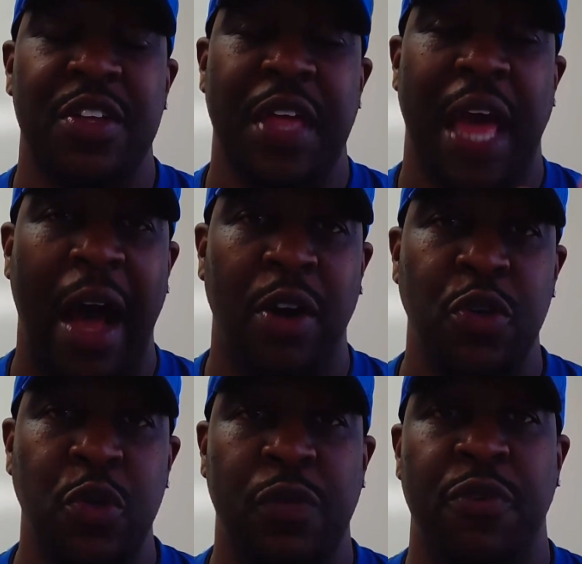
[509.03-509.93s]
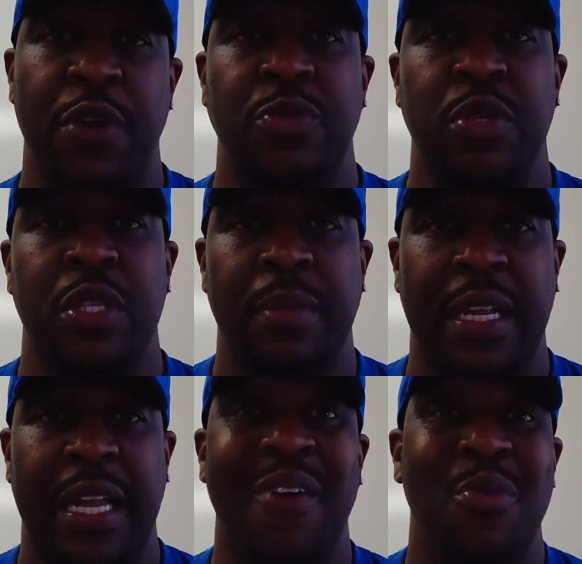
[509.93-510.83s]
I'll use a phrase with them a
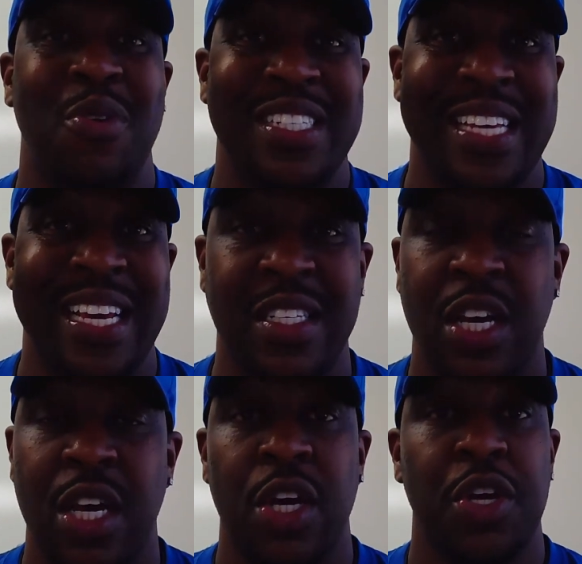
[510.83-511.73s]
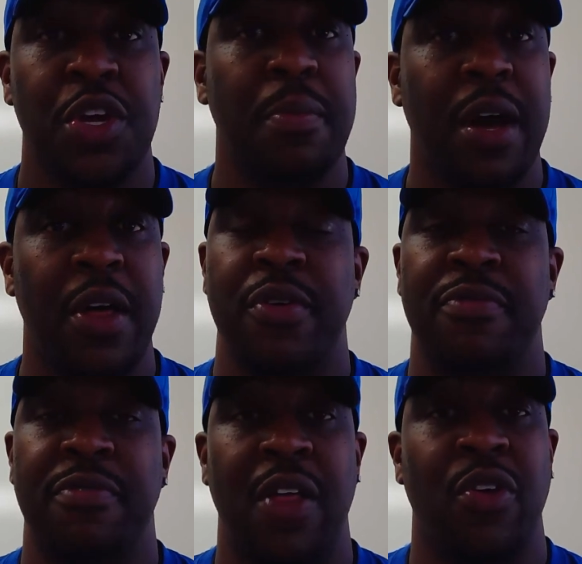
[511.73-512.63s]
lot where it says, your mother and
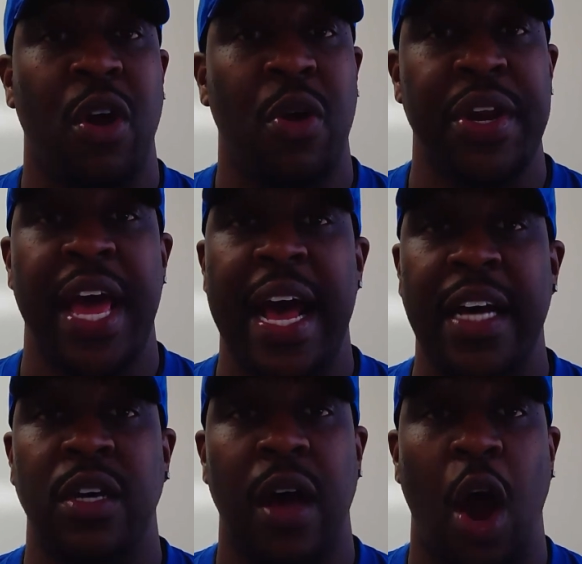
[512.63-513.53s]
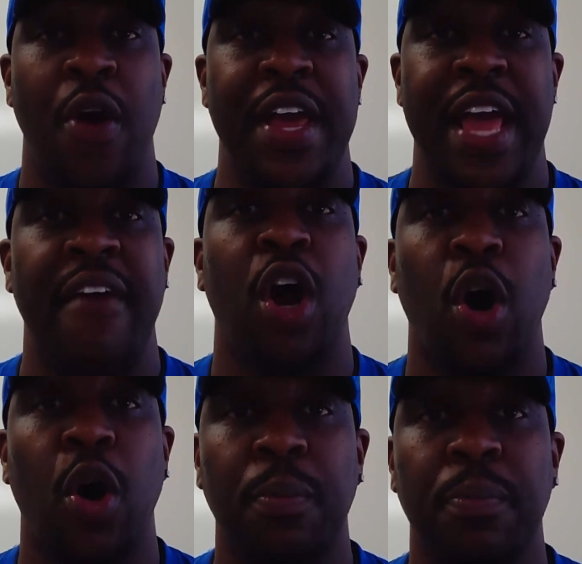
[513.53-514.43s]
father already have a
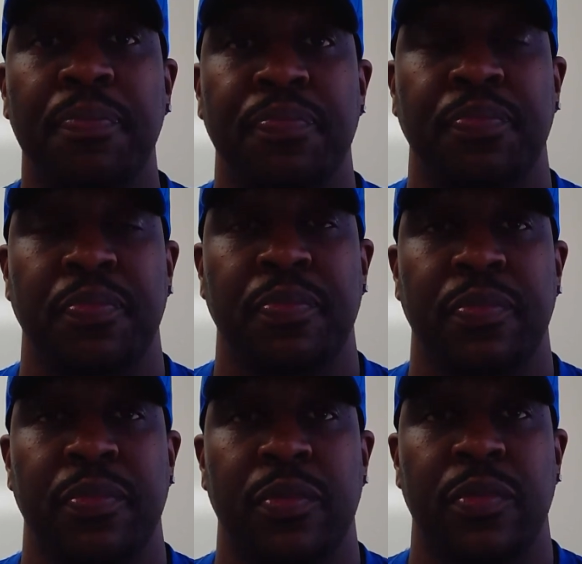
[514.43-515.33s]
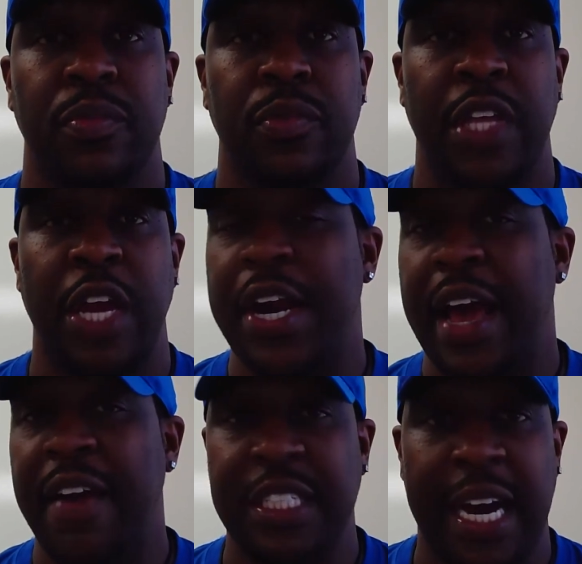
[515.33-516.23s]
home. They already
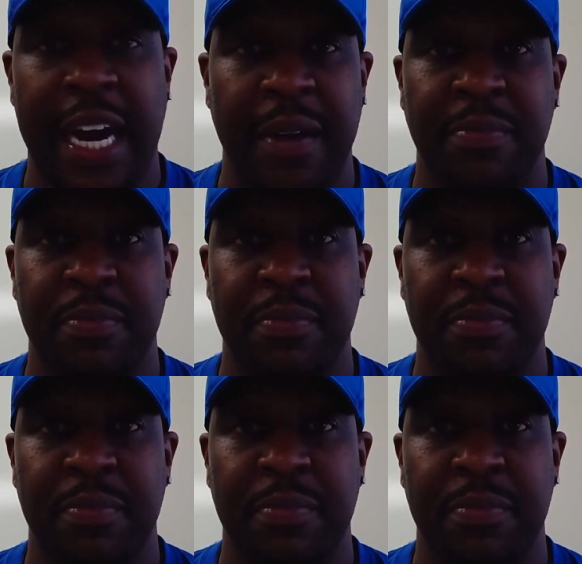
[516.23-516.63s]
have a job.